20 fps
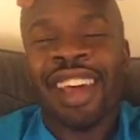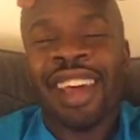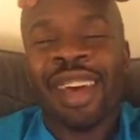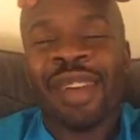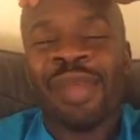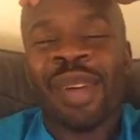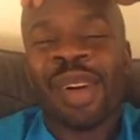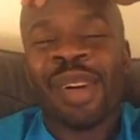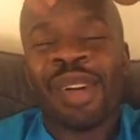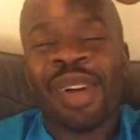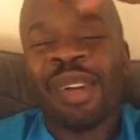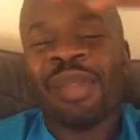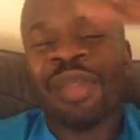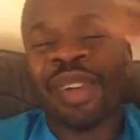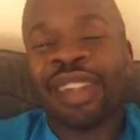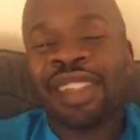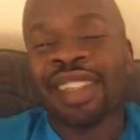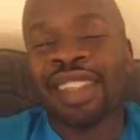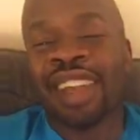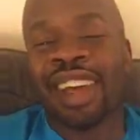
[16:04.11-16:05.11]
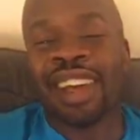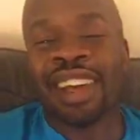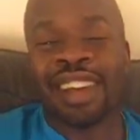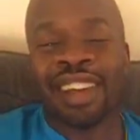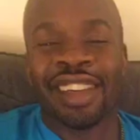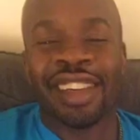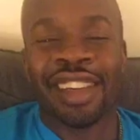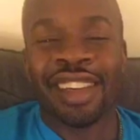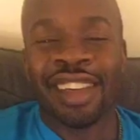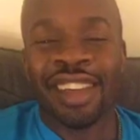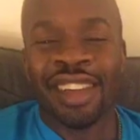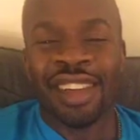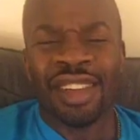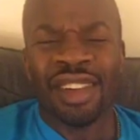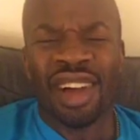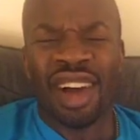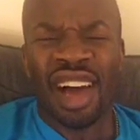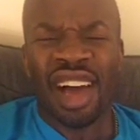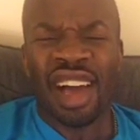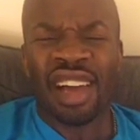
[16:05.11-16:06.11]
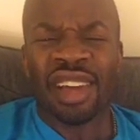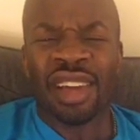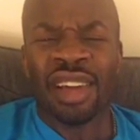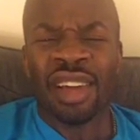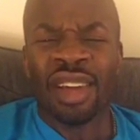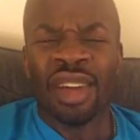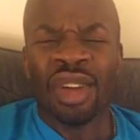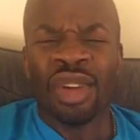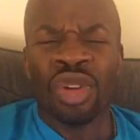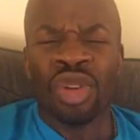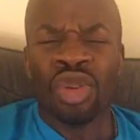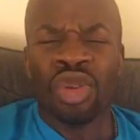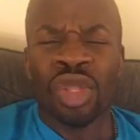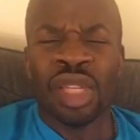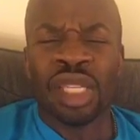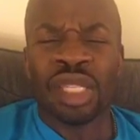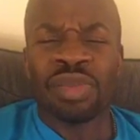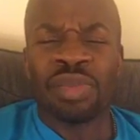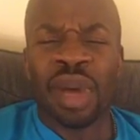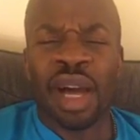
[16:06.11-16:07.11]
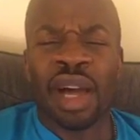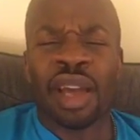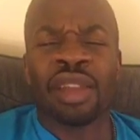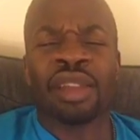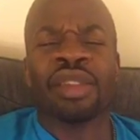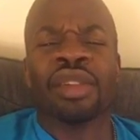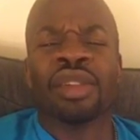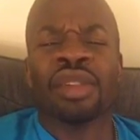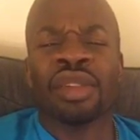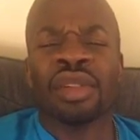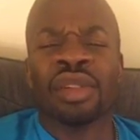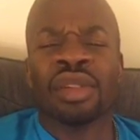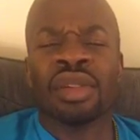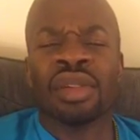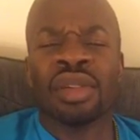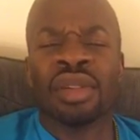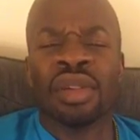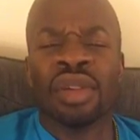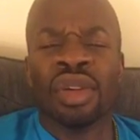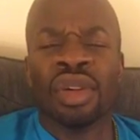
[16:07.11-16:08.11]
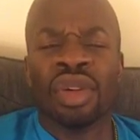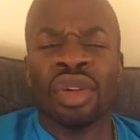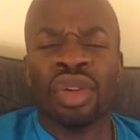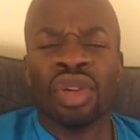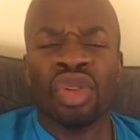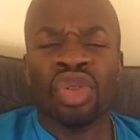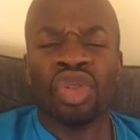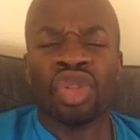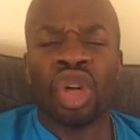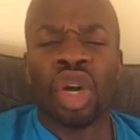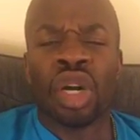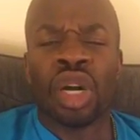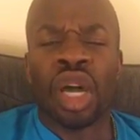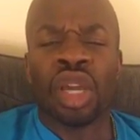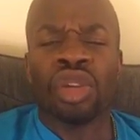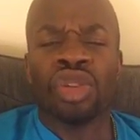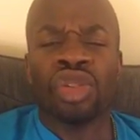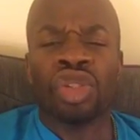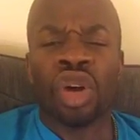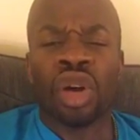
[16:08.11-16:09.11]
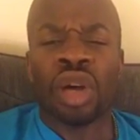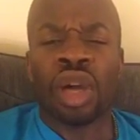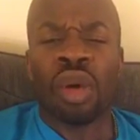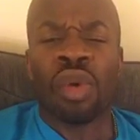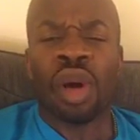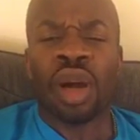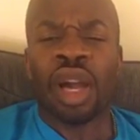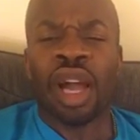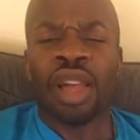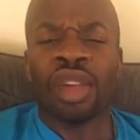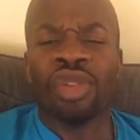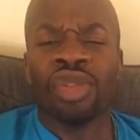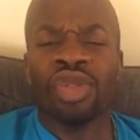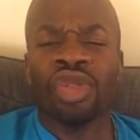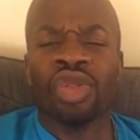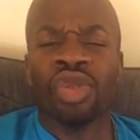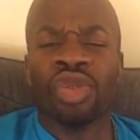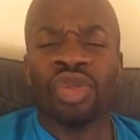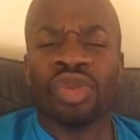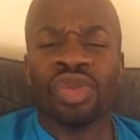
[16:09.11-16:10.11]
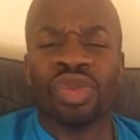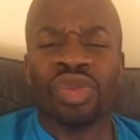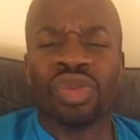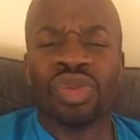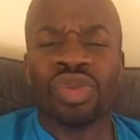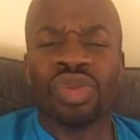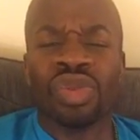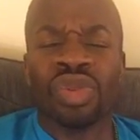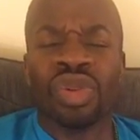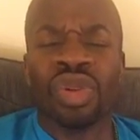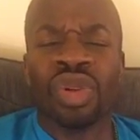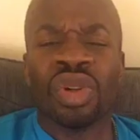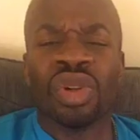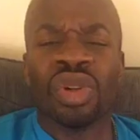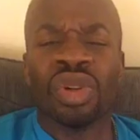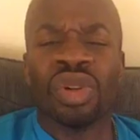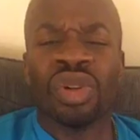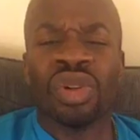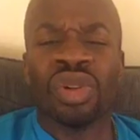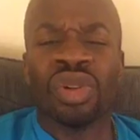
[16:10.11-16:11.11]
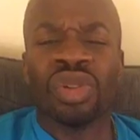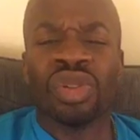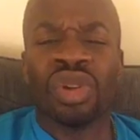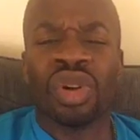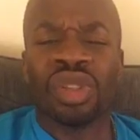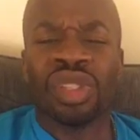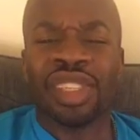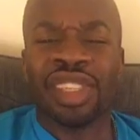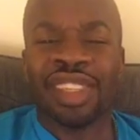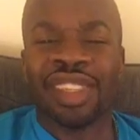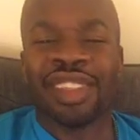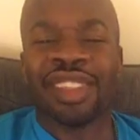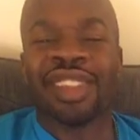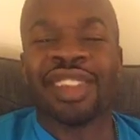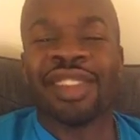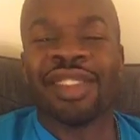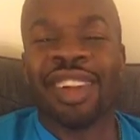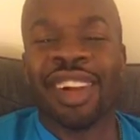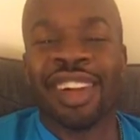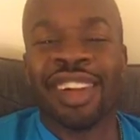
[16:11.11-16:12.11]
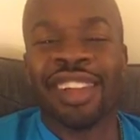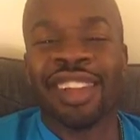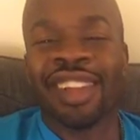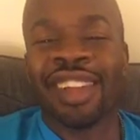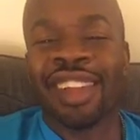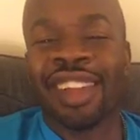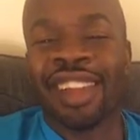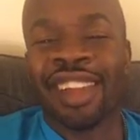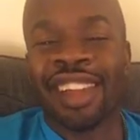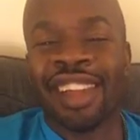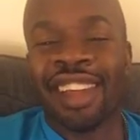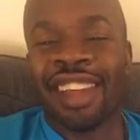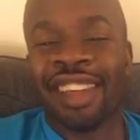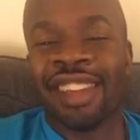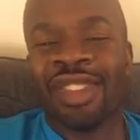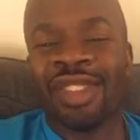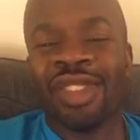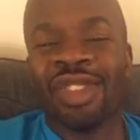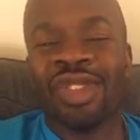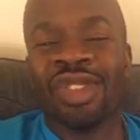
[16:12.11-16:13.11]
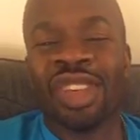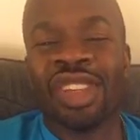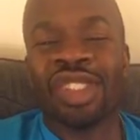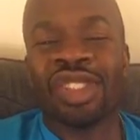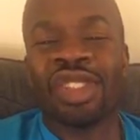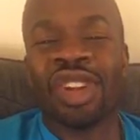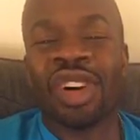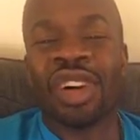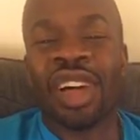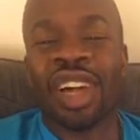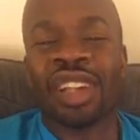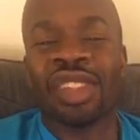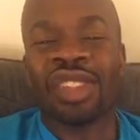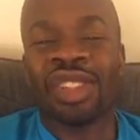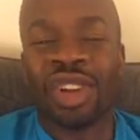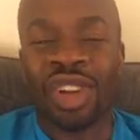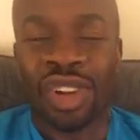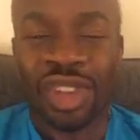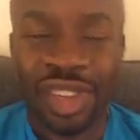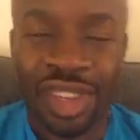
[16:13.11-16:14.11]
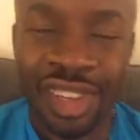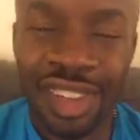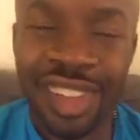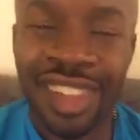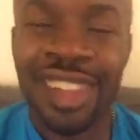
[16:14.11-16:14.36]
And my grandma's like, you this man, you talk and what can you do? Nothing, right? You just talk and talk.